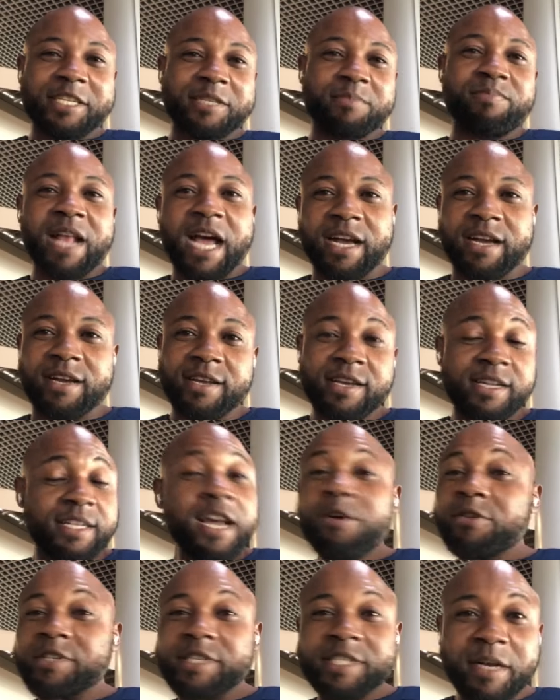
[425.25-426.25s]
is black.
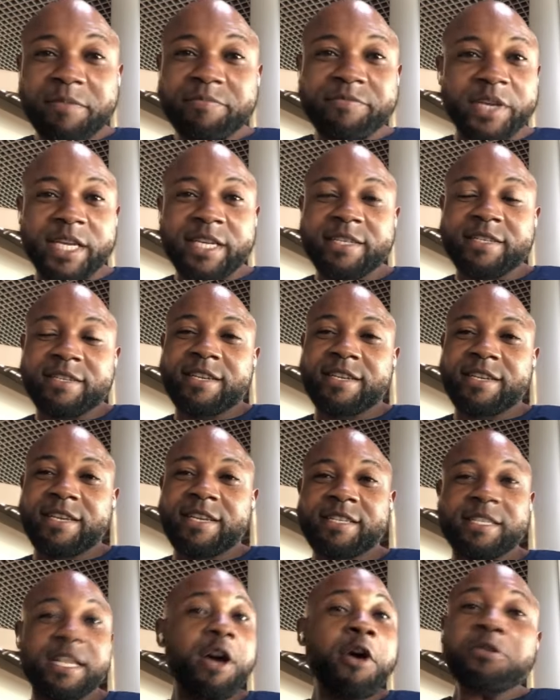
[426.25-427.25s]
They're all the same thing.
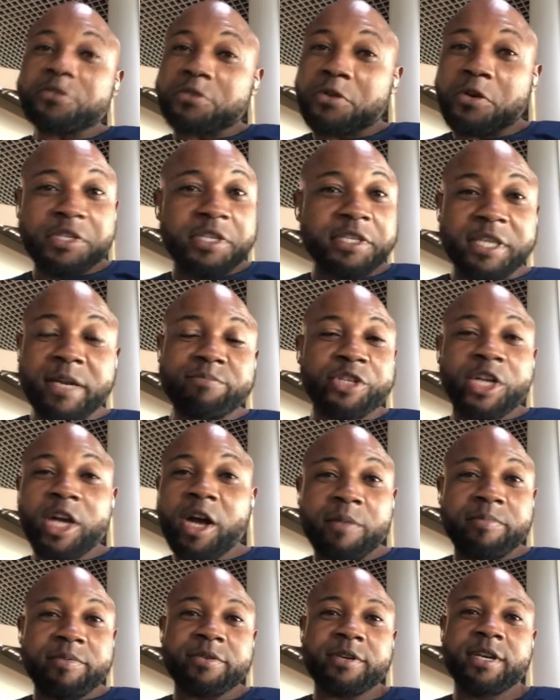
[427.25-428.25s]
They all does the same
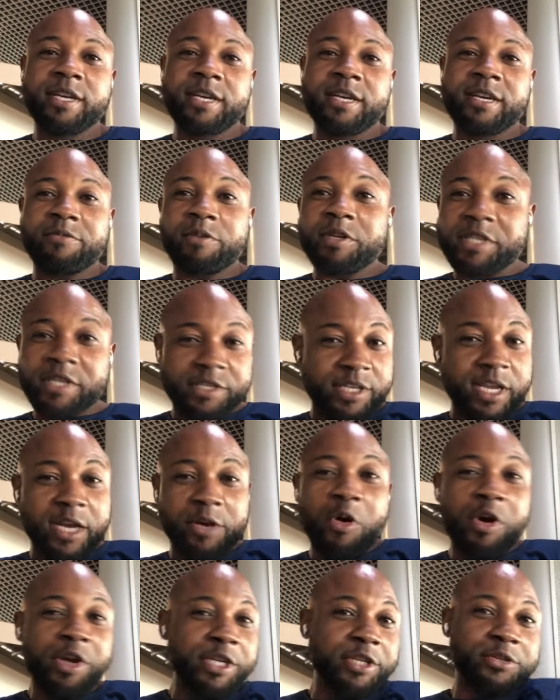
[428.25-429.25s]
job, which is
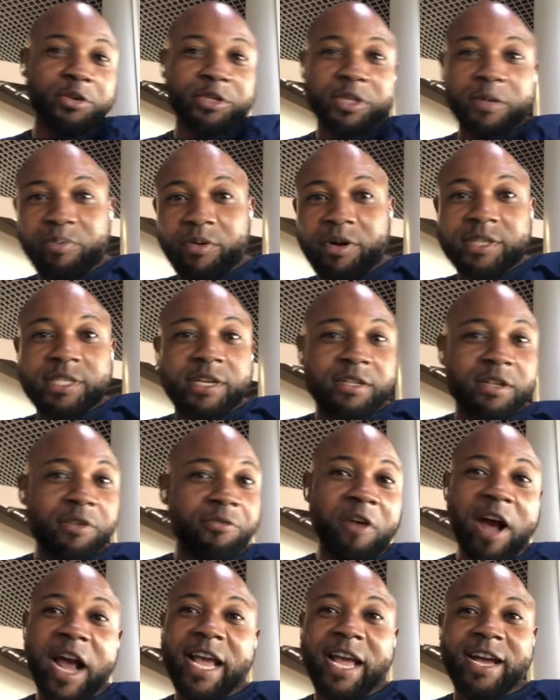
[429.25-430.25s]
going to the
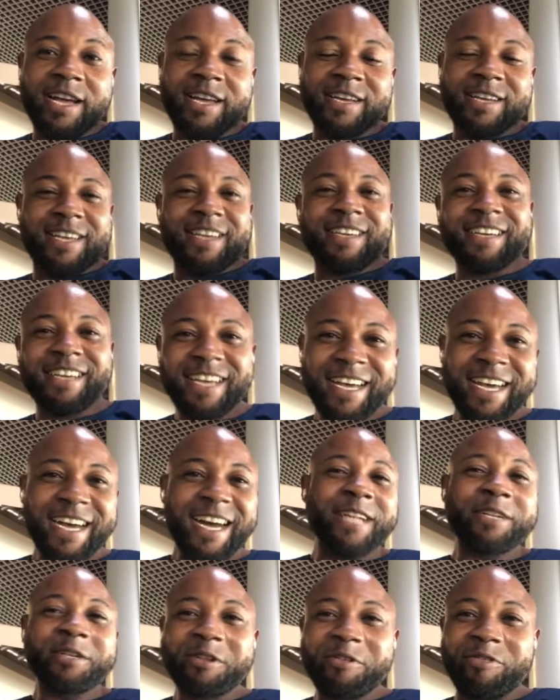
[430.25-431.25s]
fire.
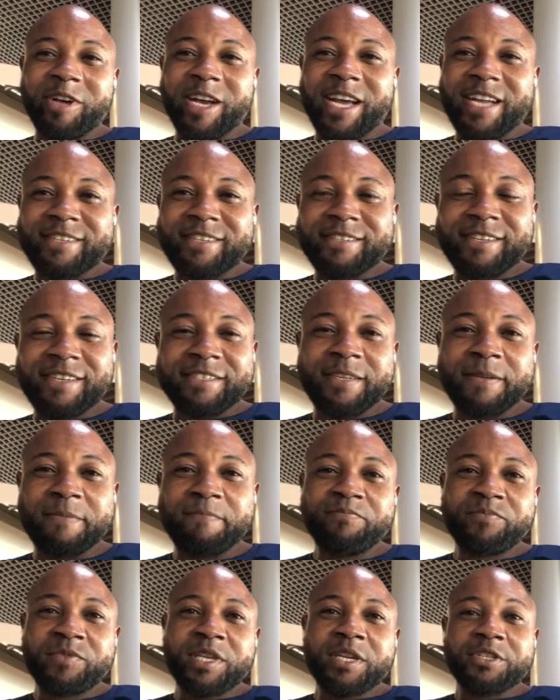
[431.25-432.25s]
I don't know if you're getting this.
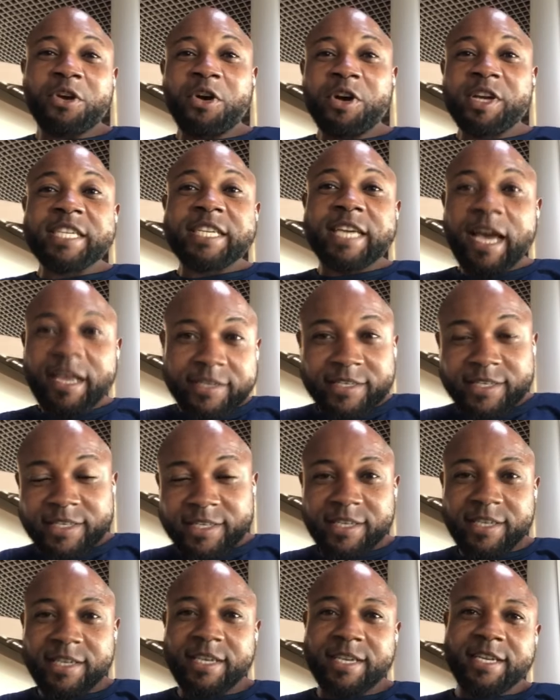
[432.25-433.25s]
So in
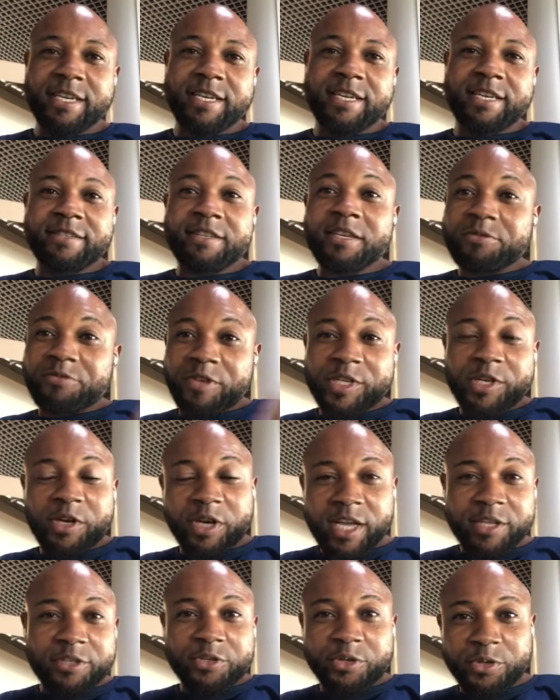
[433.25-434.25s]
case this video
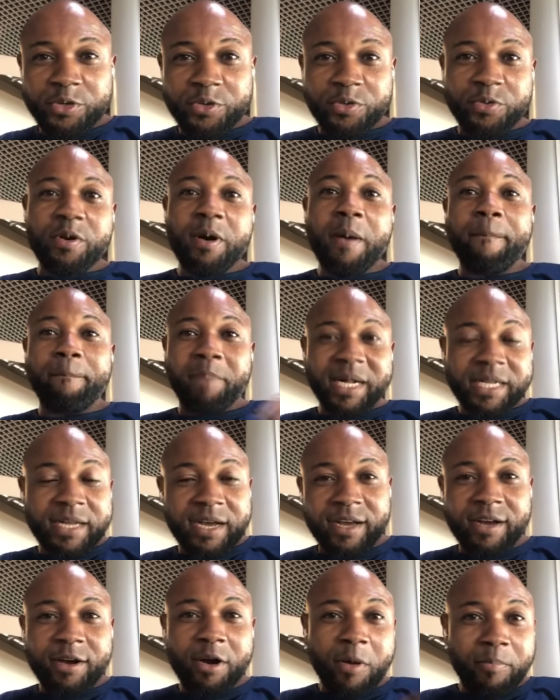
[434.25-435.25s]
get to you,
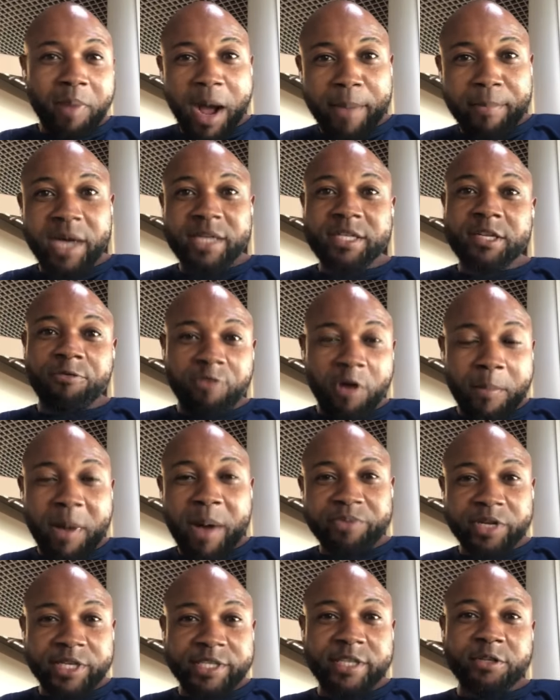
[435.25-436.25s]
Barack Obama, the former
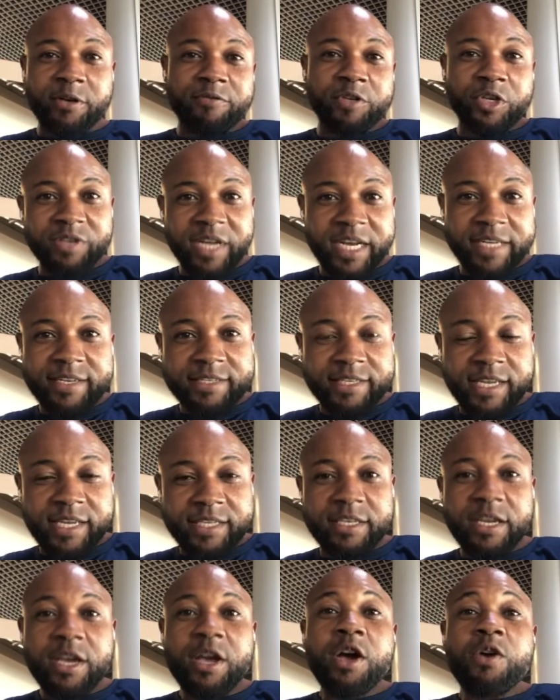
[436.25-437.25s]
president of the United
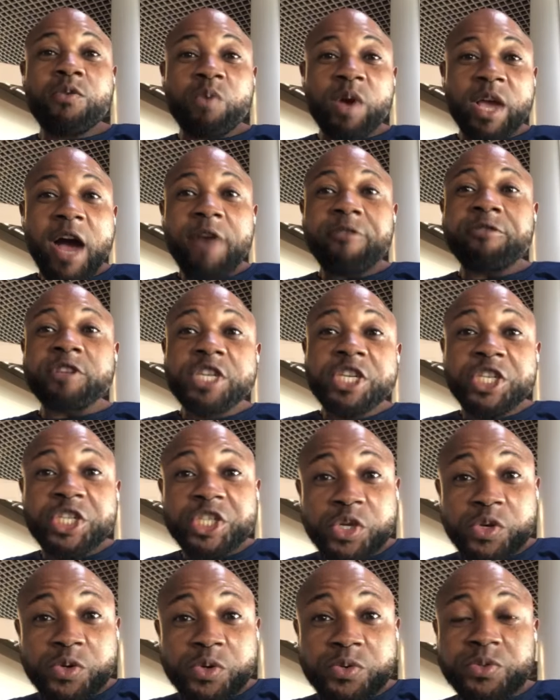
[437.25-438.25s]
States, we have
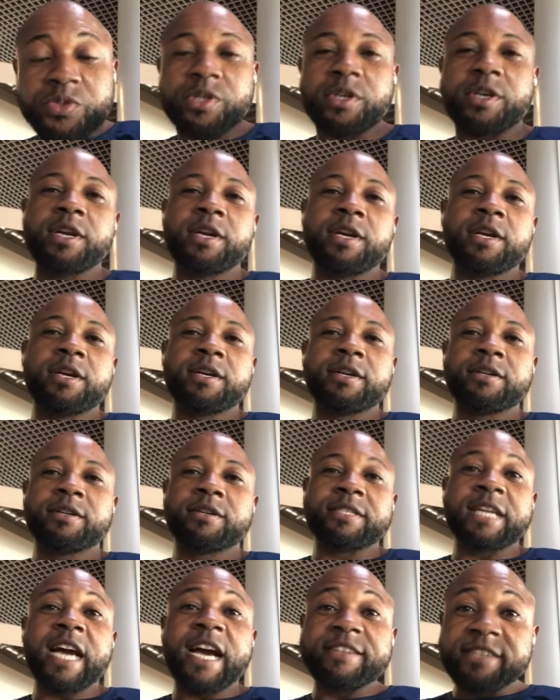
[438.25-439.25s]
issues
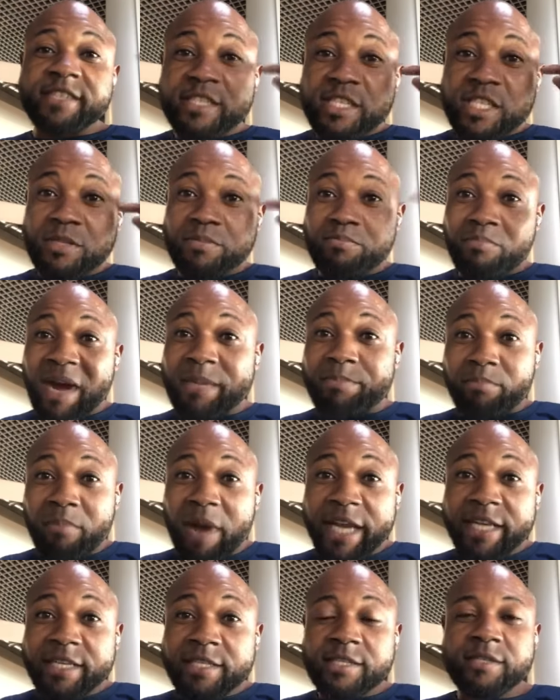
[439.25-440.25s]
that need smart
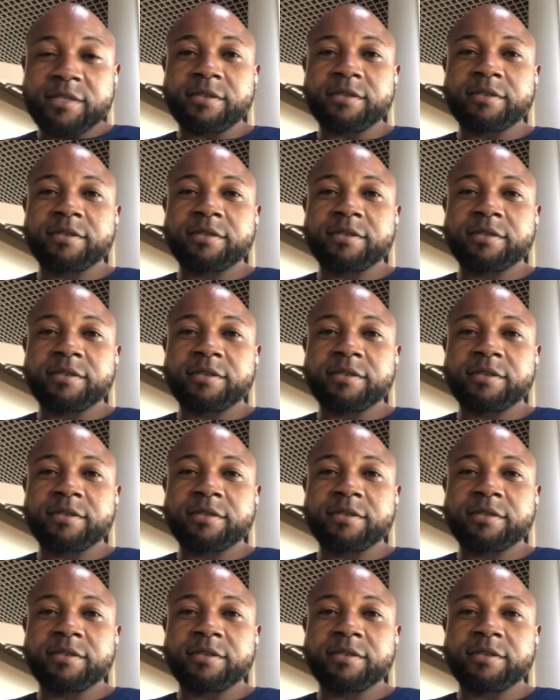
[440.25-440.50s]
mind